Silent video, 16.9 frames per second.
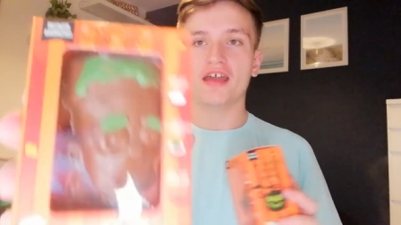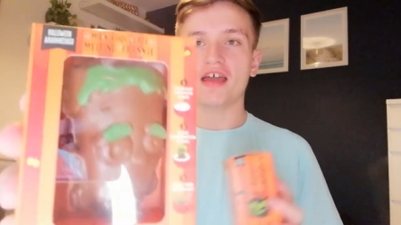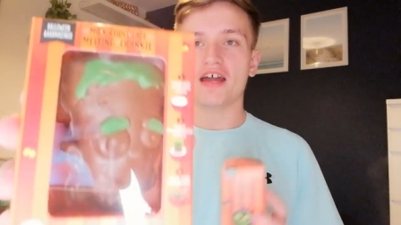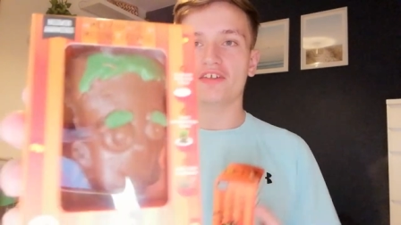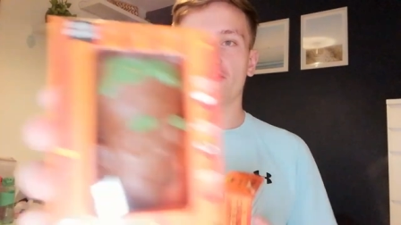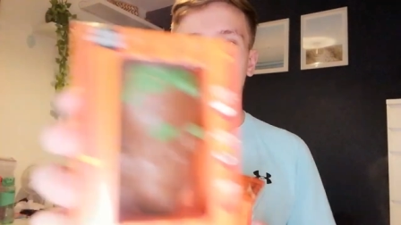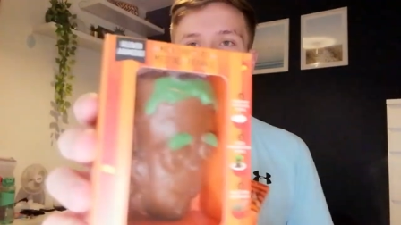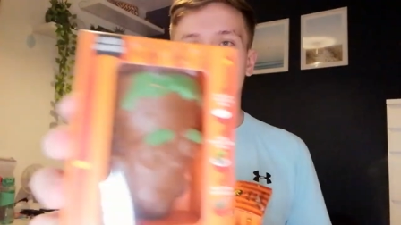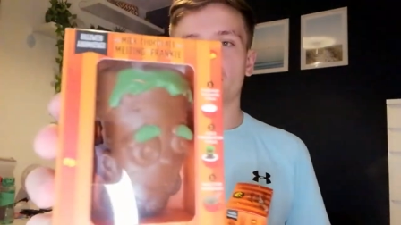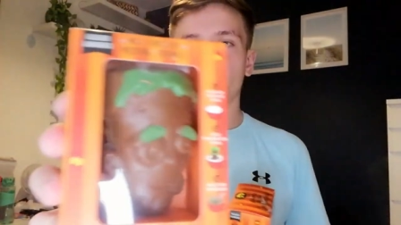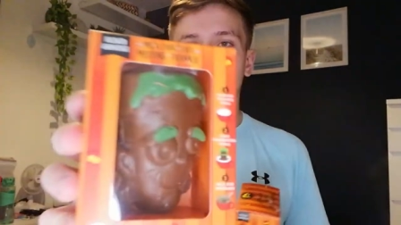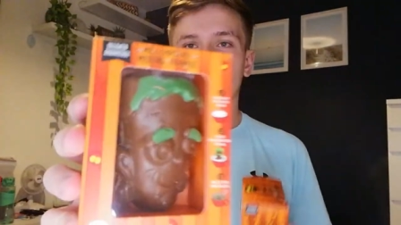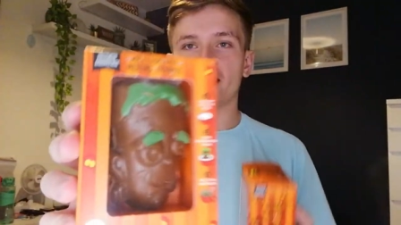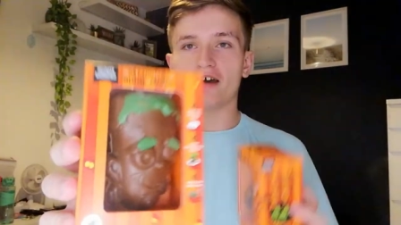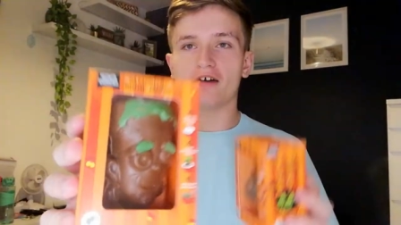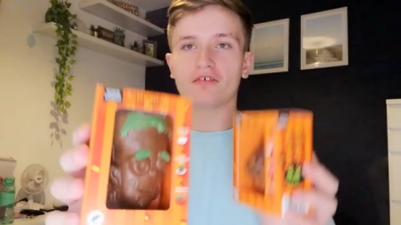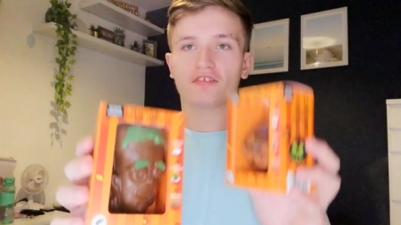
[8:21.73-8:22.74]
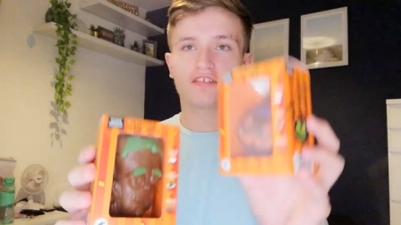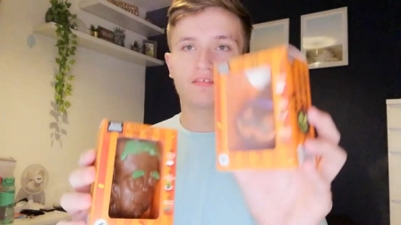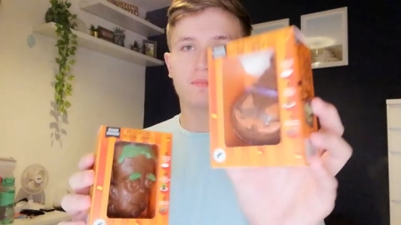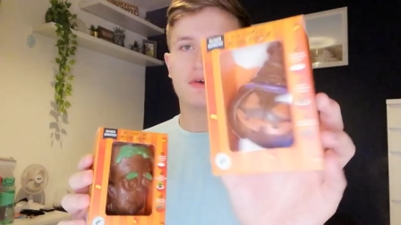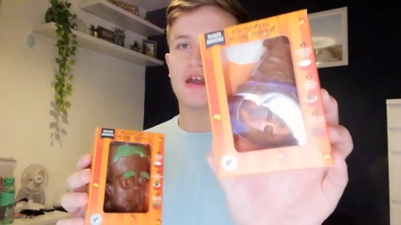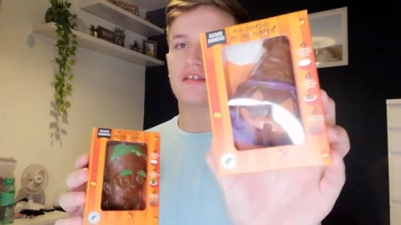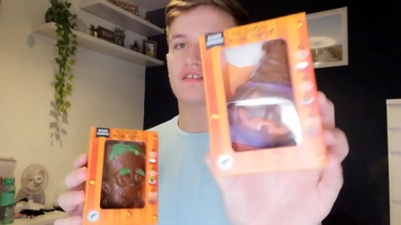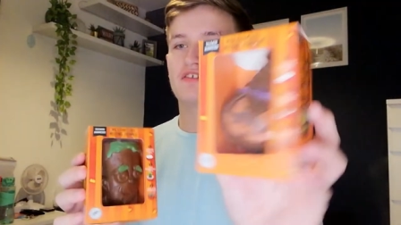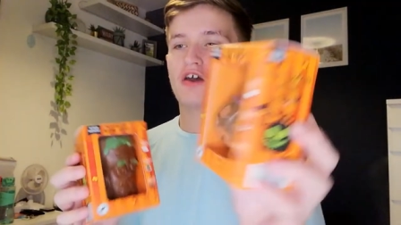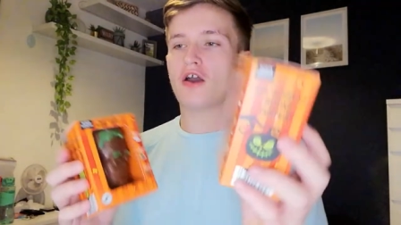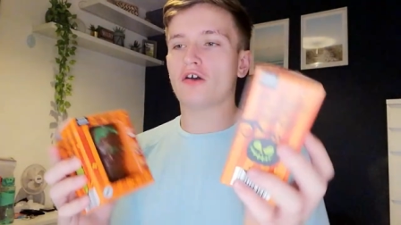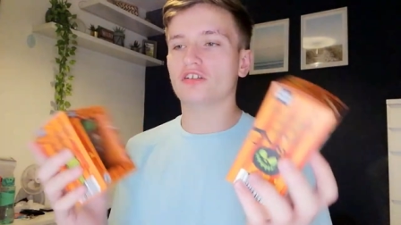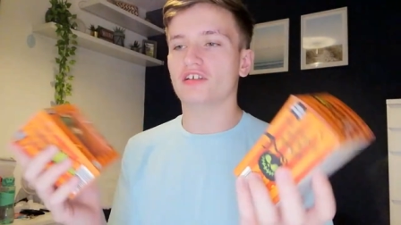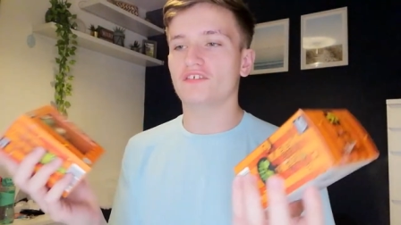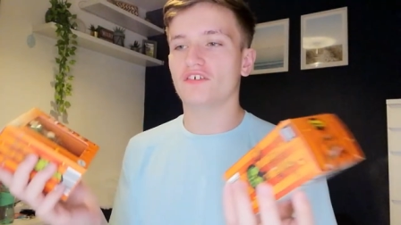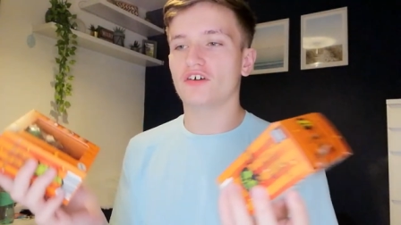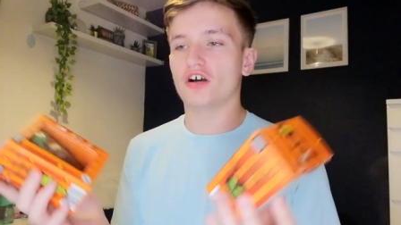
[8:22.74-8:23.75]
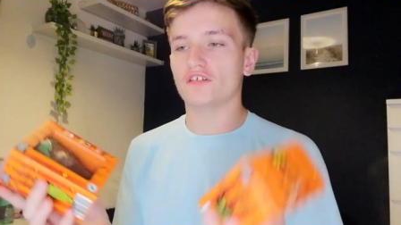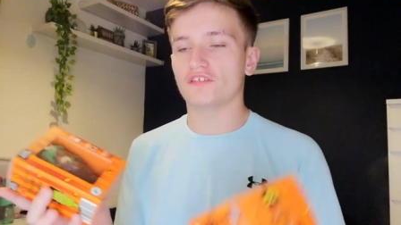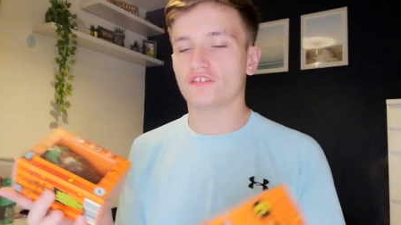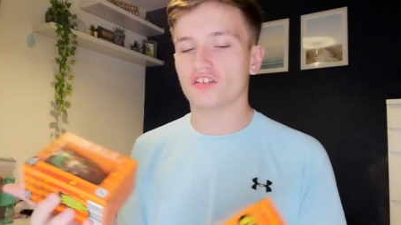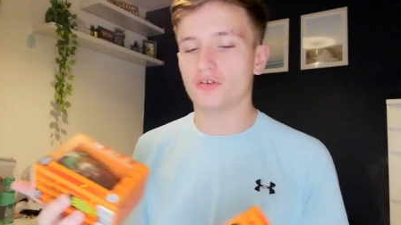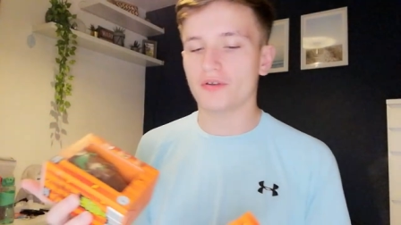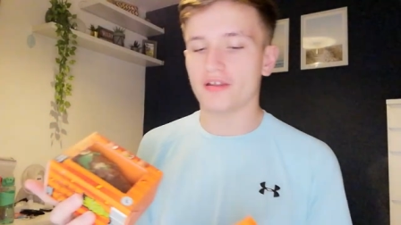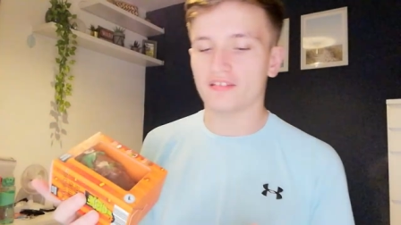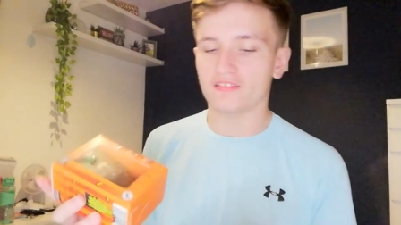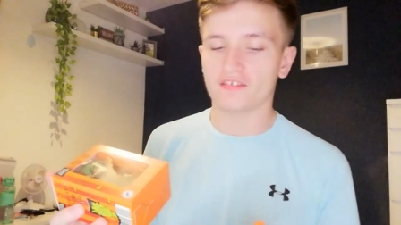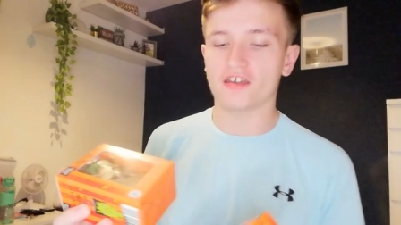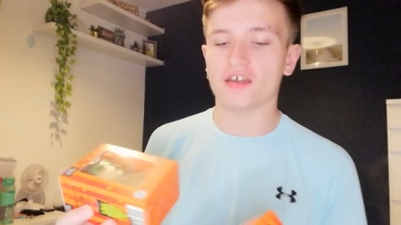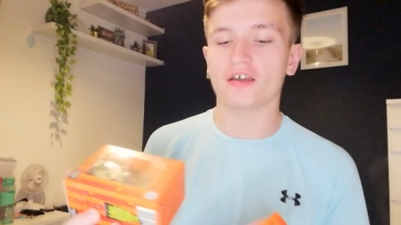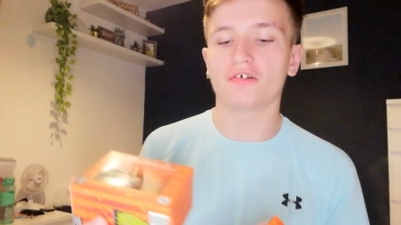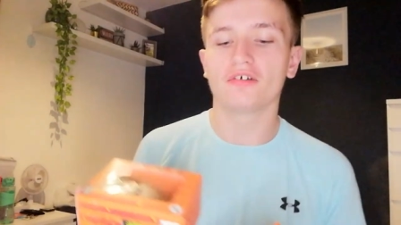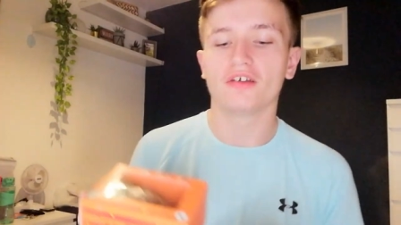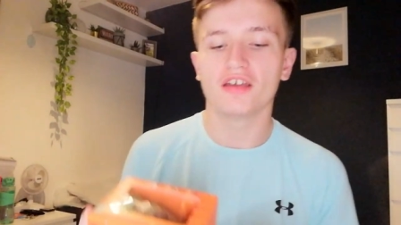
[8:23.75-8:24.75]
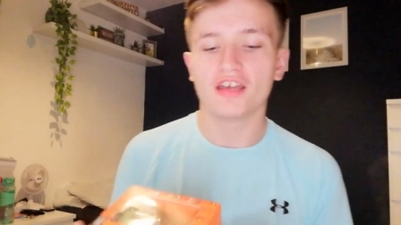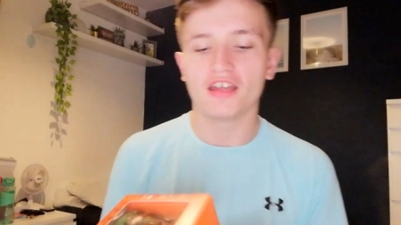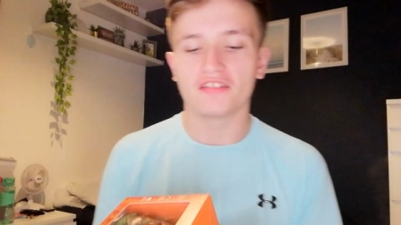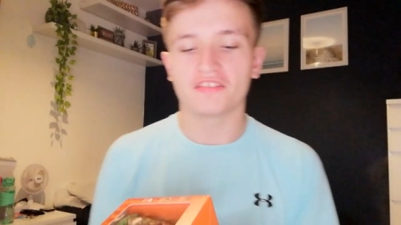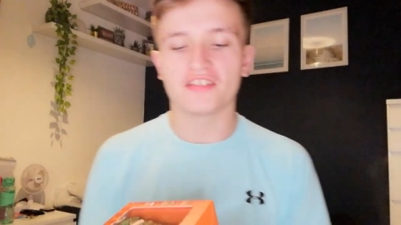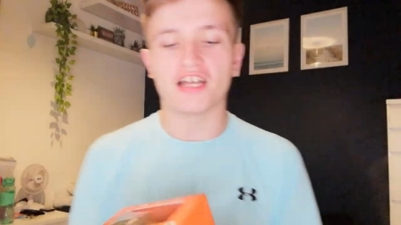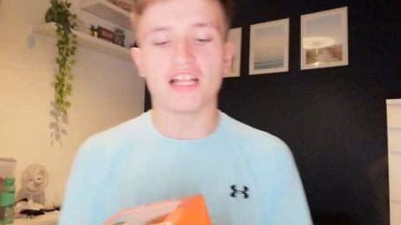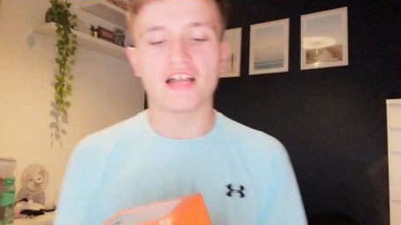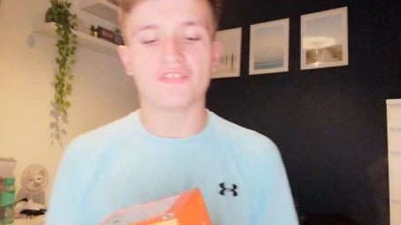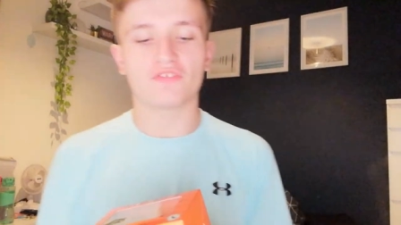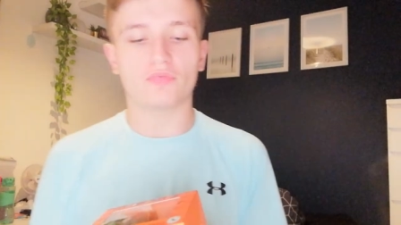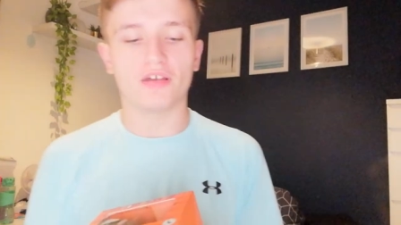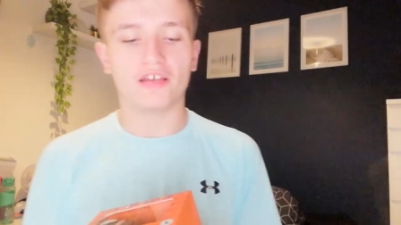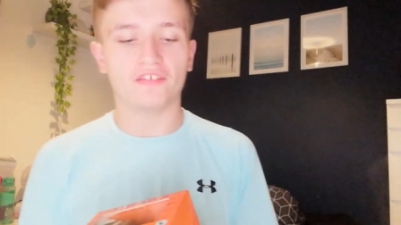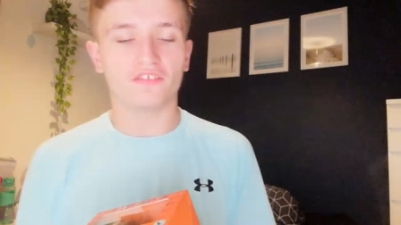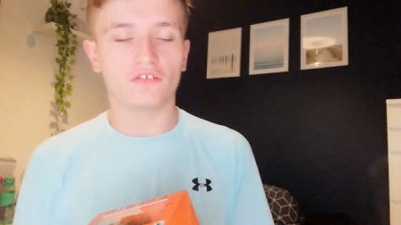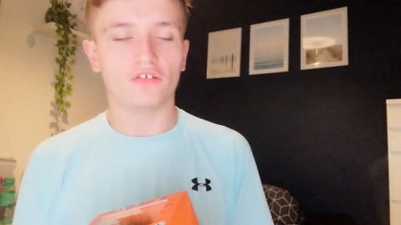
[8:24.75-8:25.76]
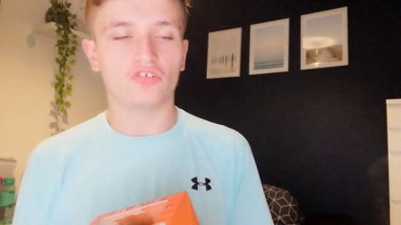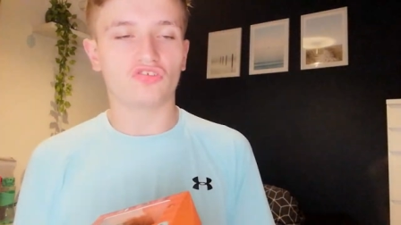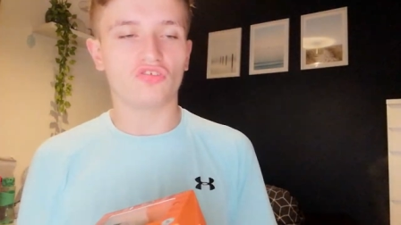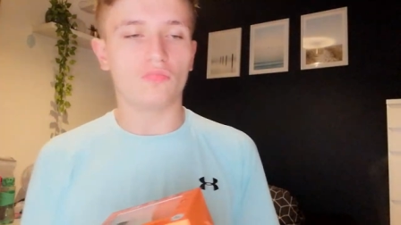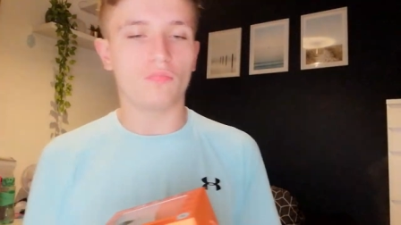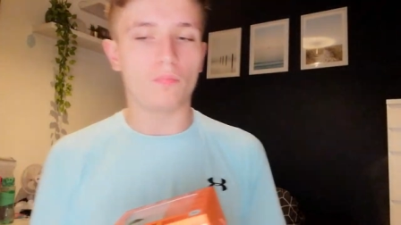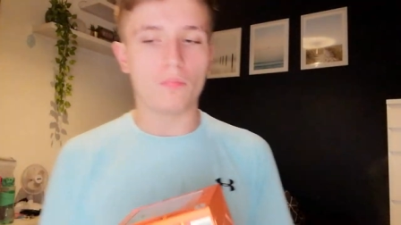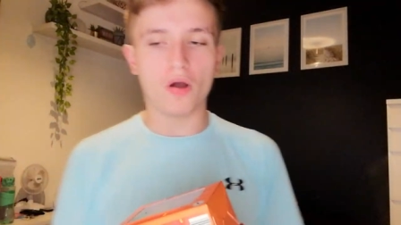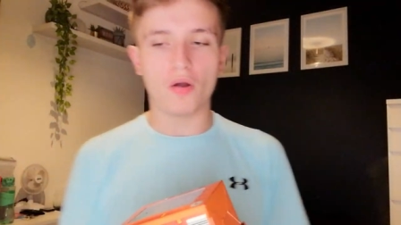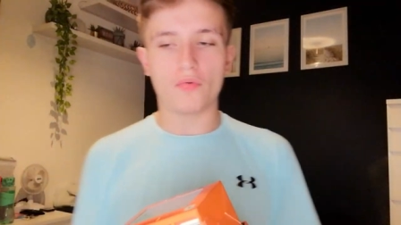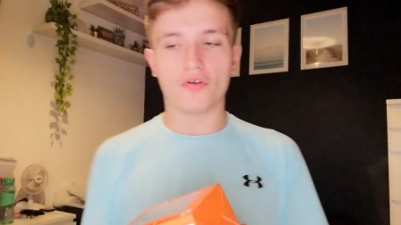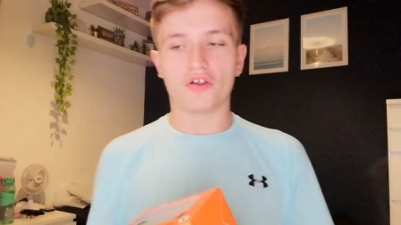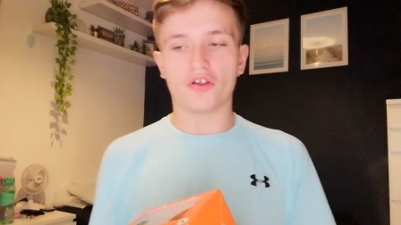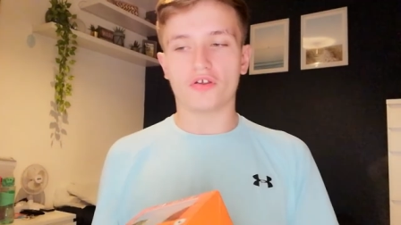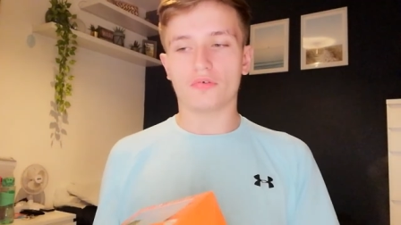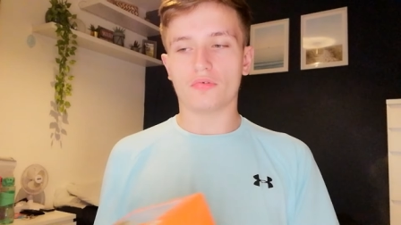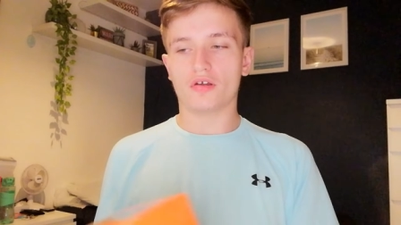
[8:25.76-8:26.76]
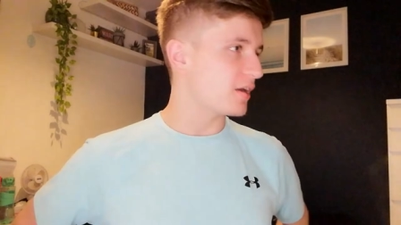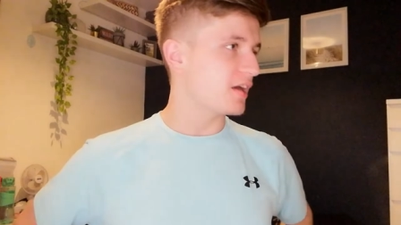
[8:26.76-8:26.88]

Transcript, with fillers: I tried these out, but I totally forgot to do it, so I'll have to wait till tomorrow.